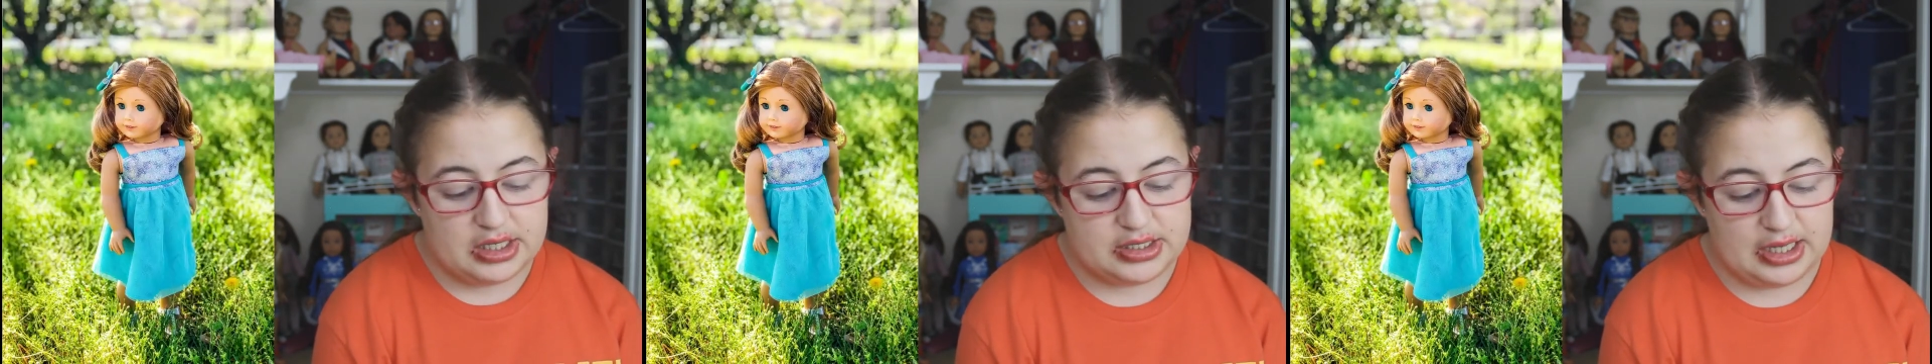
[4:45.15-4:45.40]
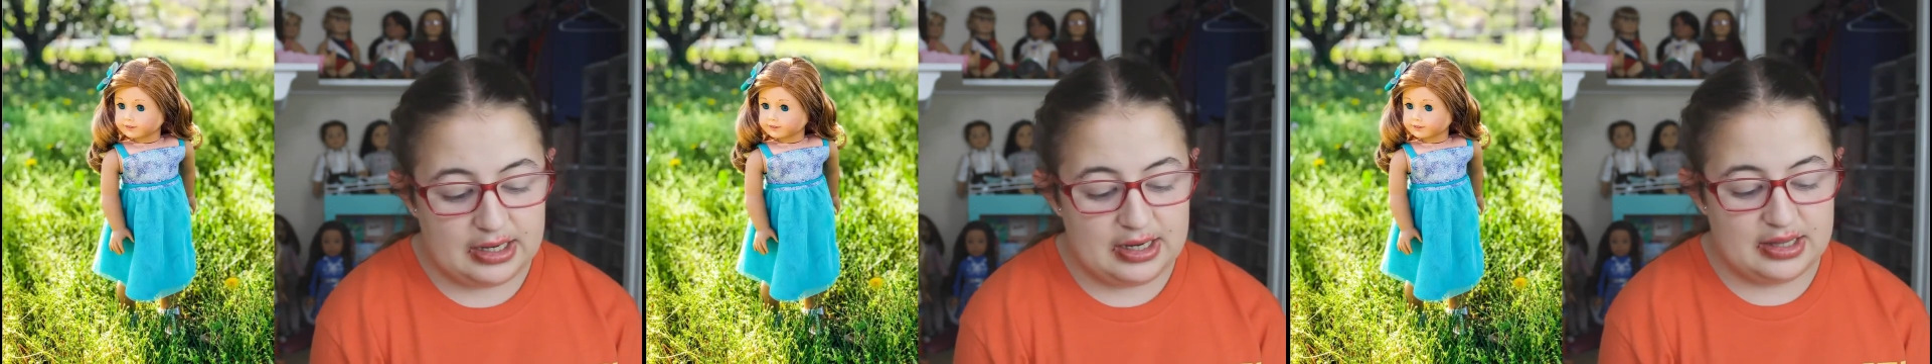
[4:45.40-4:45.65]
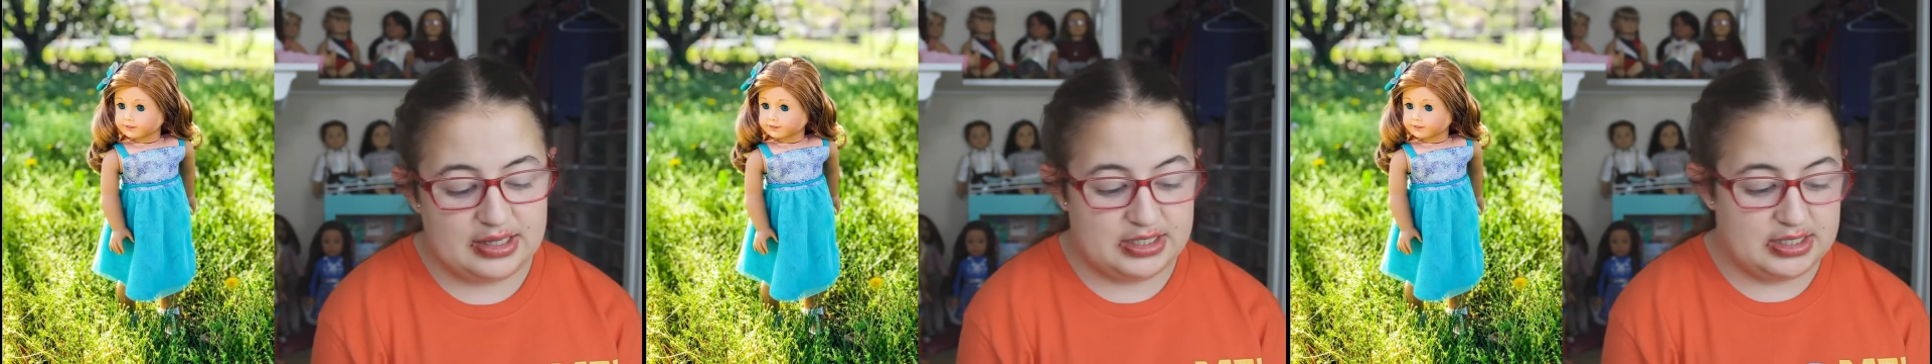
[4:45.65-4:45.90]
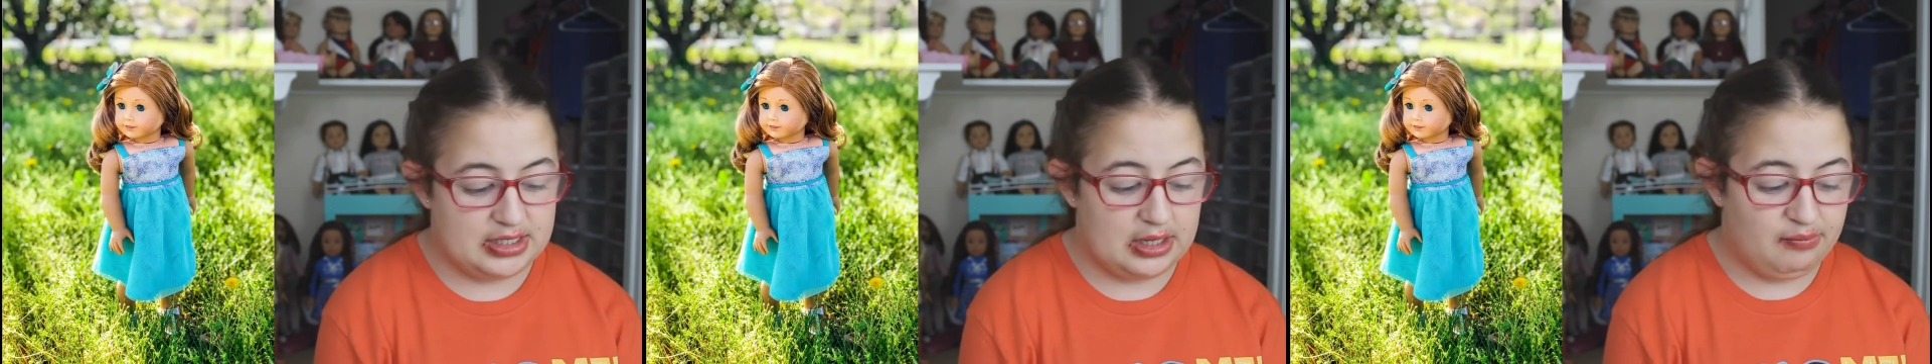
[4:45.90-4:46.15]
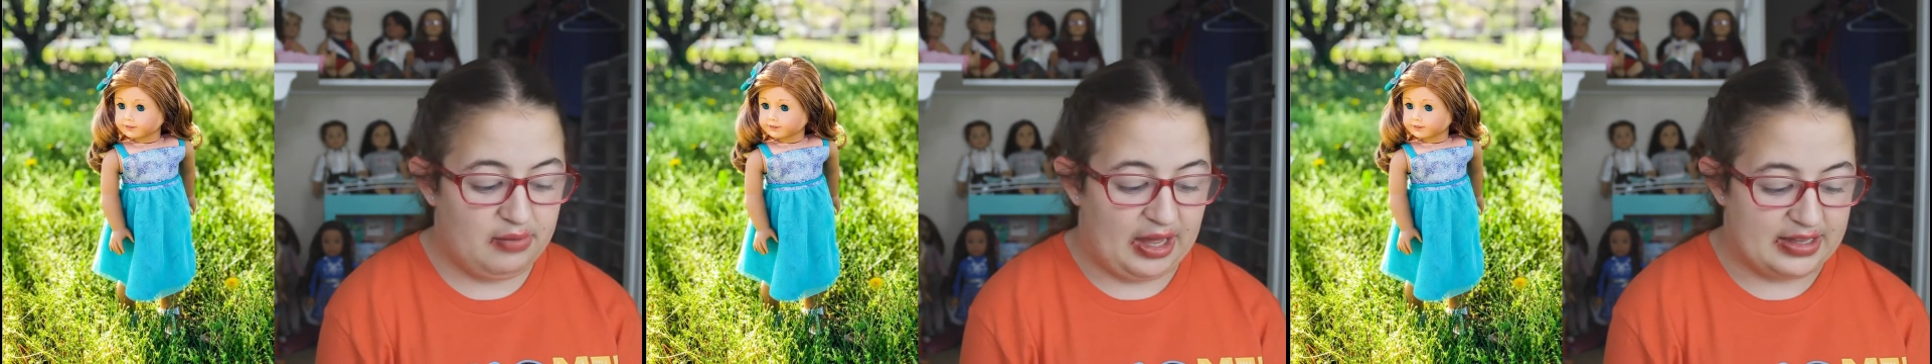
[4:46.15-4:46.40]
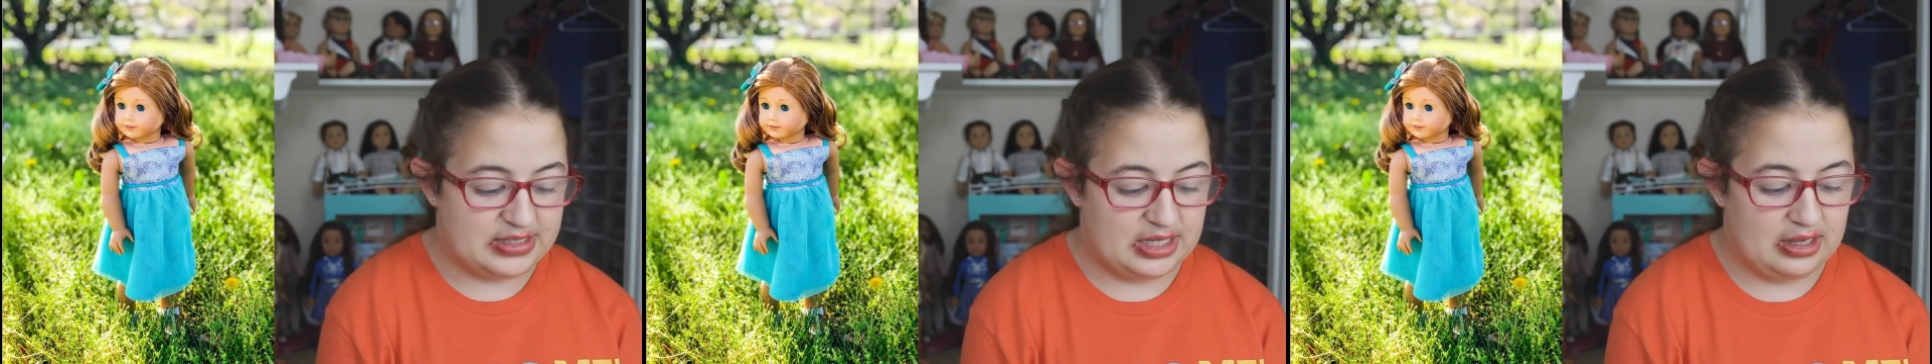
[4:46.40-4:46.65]
Dani, this is
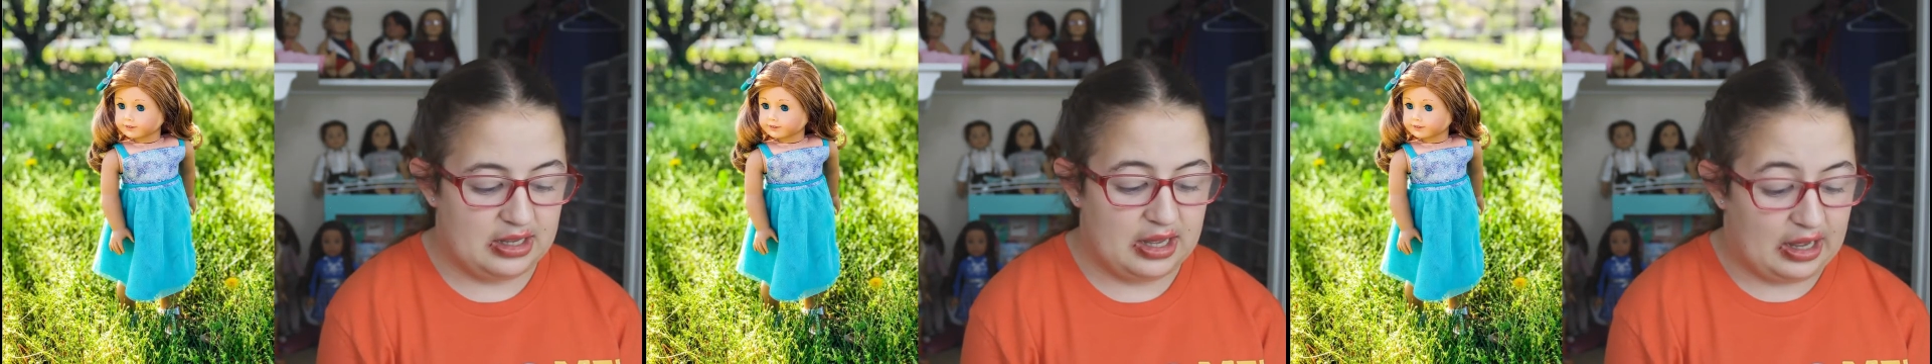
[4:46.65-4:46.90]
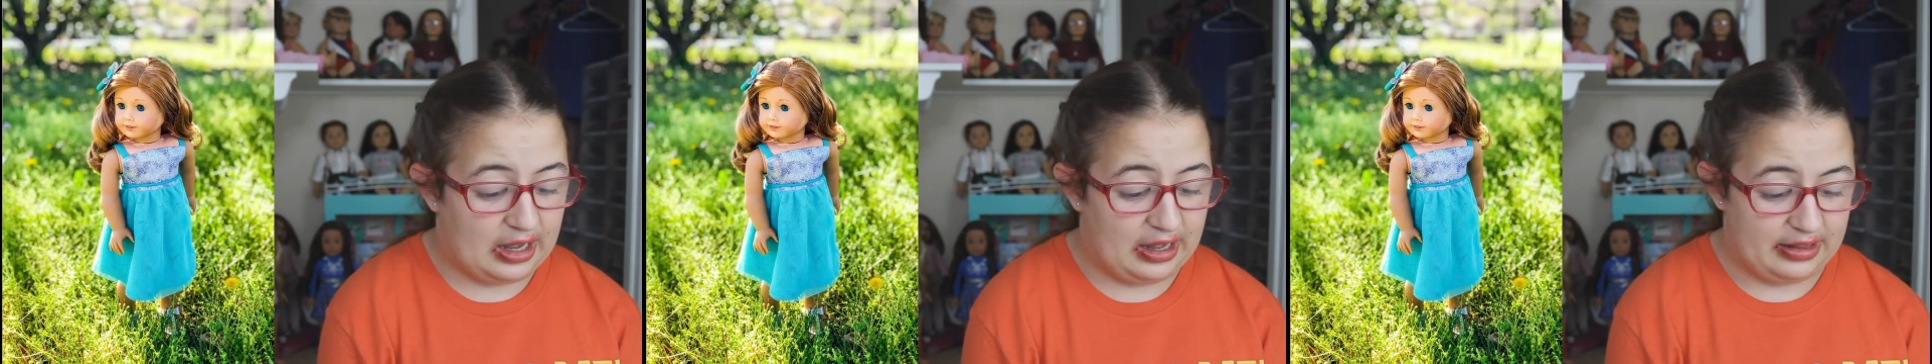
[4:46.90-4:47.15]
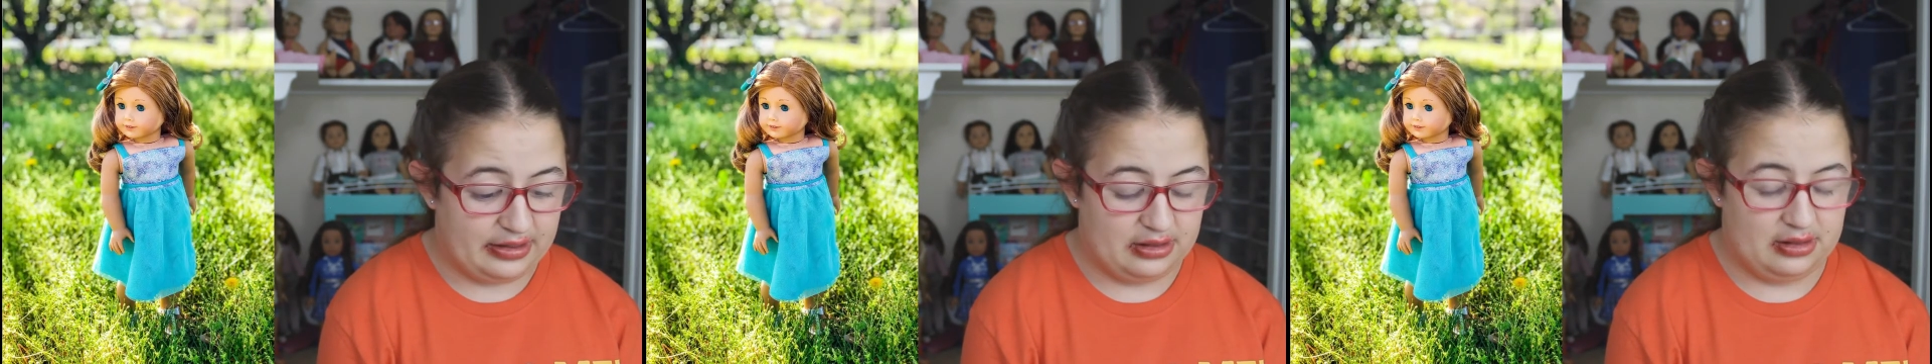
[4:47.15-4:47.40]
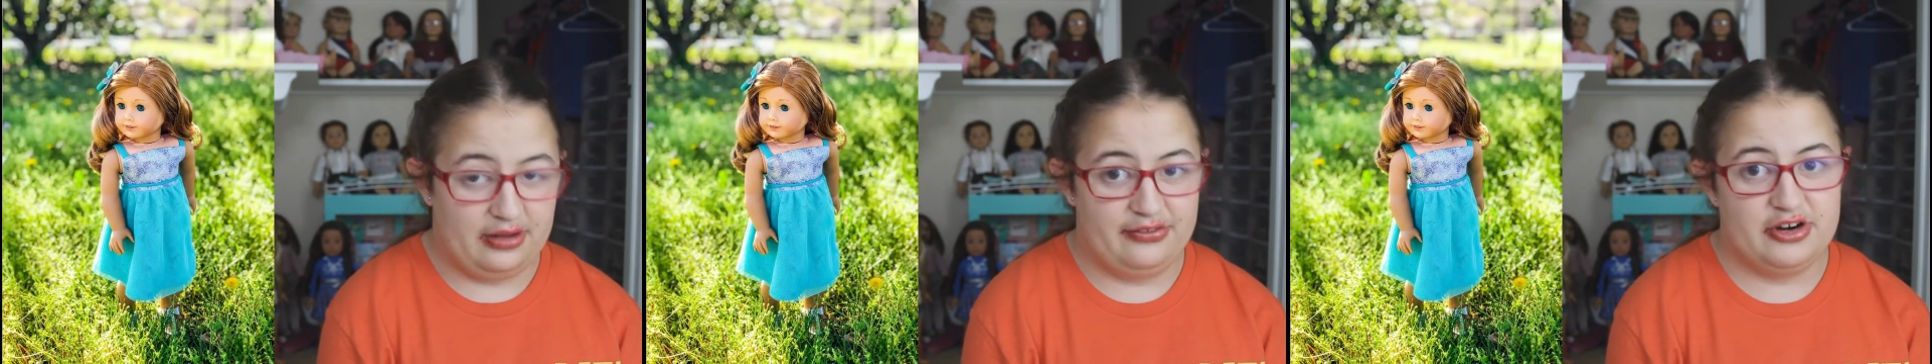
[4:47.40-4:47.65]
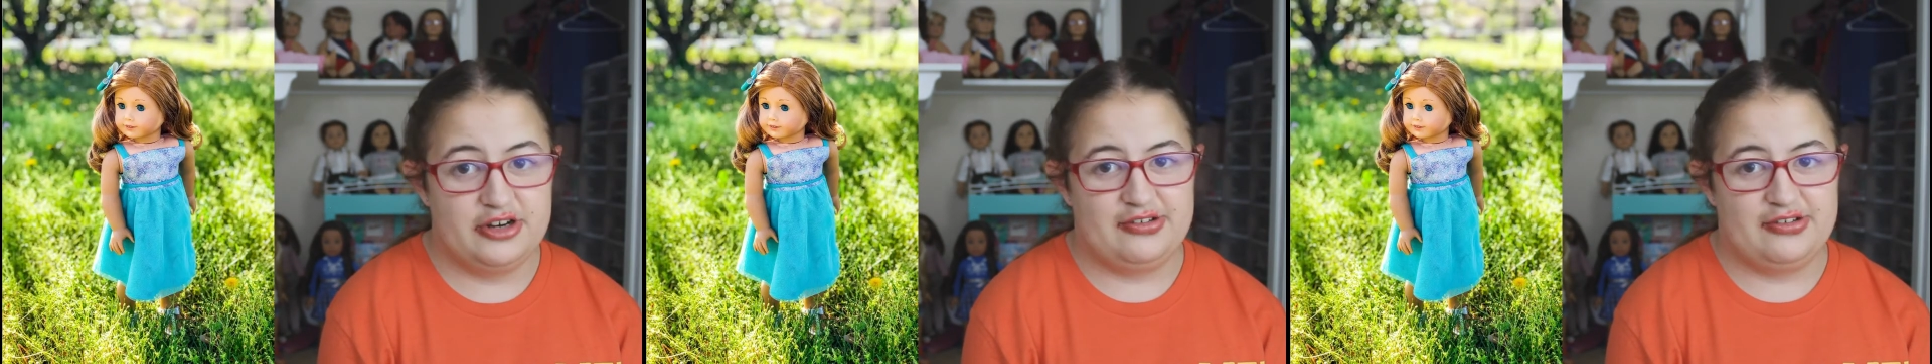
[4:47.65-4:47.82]
amazing. I love her